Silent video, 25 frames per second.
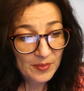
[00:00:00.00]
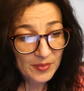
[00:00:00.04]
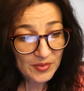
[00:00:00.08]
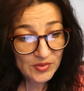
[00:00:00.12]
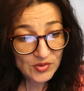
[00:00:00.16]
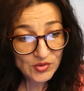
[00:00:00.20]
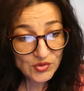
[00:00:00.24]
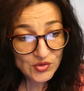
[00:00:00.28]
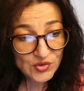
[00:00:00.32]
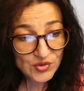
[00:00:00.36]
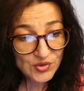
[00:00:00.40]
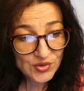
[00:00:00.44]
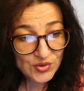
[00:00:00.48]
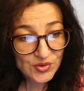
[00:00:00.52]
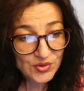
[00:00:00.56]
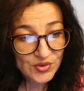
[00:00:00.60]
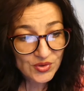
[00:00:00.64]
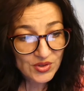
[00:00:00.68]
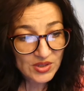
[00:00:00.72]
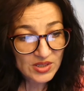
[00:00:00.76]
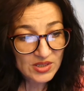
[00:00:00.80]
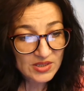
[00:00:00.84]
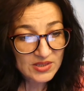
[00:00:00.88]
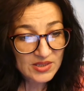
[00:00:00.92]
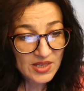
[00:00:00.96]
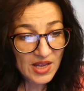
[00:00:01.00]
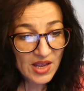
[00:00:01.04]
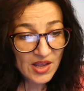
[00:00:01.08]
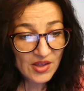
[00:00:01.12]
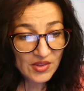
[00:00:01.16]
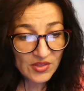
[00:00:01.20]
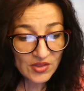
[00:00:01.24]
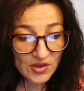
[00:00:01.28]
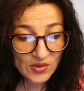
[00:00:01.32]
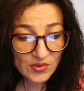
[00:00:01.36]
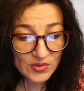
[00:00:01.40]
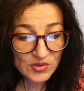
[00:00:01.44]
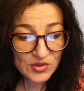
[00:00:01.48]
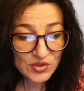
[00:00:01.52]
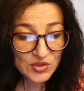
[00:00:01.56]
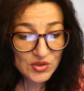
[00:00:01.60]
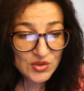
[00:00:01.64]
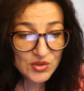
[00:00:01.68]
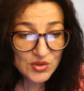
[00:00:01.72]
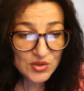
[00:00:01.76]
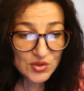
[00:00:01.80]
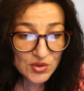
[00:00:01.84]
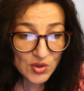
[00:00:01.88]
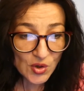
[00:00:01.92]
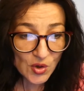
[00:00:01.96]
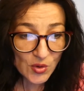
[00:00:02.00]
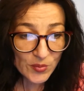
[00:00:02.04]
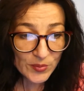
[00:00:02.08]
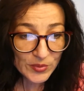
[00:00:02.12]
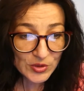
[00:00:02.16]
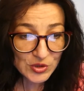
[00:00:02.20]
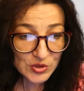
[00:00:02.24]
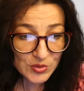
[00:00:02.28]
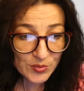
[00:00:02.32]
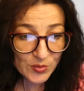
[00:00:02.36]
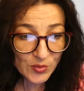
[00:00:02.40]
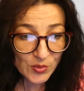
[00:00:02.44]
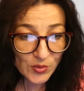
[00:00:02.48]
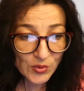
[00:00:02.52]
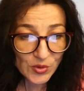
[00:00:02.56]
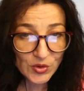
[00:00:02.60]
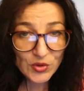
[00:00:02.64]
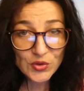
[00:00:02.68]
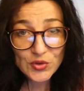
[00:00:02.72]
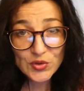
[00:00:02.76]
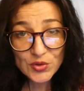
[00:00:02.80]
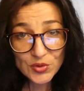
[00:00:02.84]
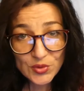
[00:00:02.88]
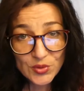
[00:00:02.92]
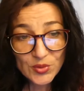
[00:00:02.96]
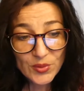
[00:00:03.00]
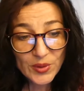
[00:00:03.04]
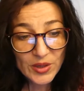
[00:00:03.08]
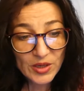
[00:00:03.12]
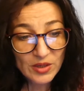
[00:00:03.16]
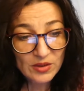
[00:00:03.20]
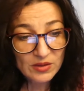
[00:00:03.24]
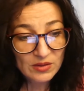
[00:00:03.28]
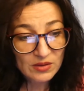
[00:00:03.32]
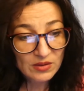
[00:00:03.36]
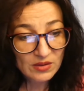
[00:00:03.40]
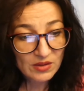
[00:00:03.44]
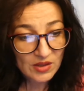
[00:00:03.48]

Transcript: The truth is, there is so much more to it